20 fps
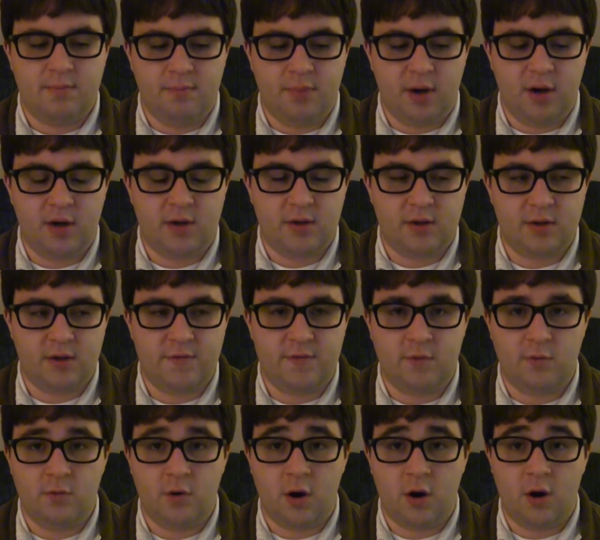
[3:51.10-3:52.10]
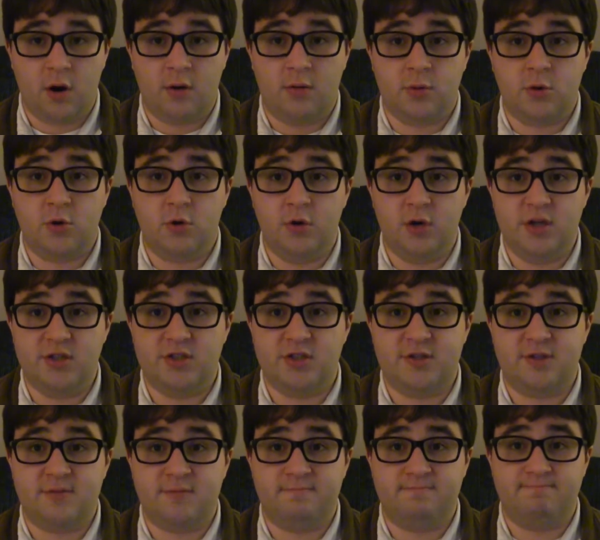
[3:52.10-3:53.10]
but if you are,
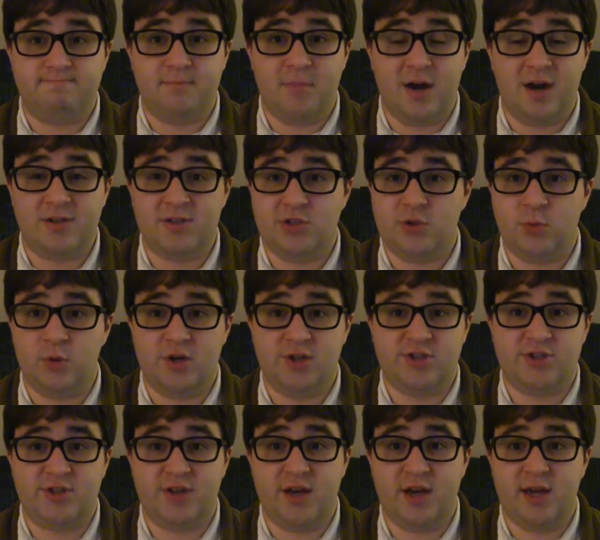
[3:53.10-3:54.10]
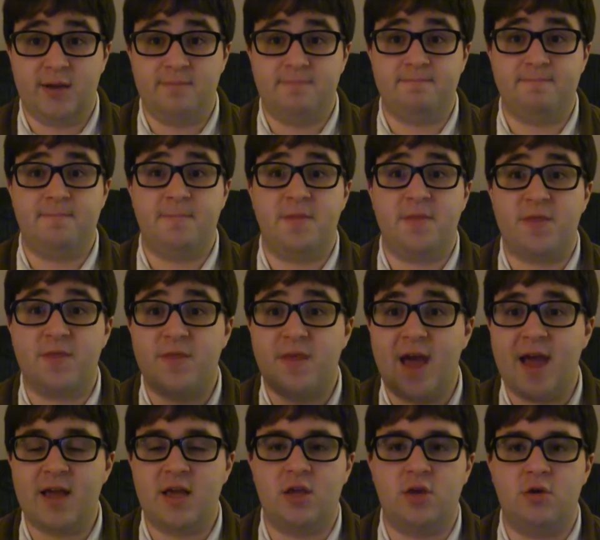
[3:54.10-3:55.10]
Chris, I just want to say
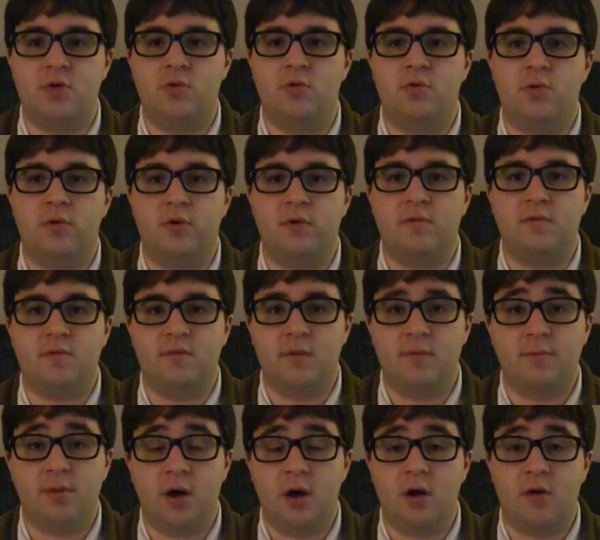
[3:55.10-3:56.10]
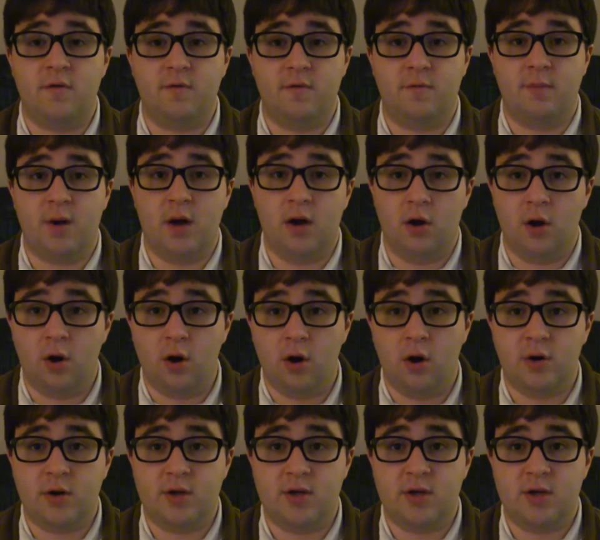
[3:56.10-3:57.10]
thank you from the bottom of my
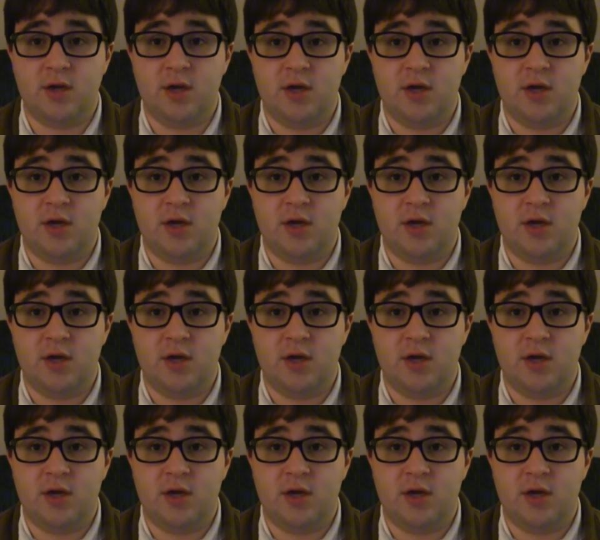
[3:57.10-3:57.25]
heart.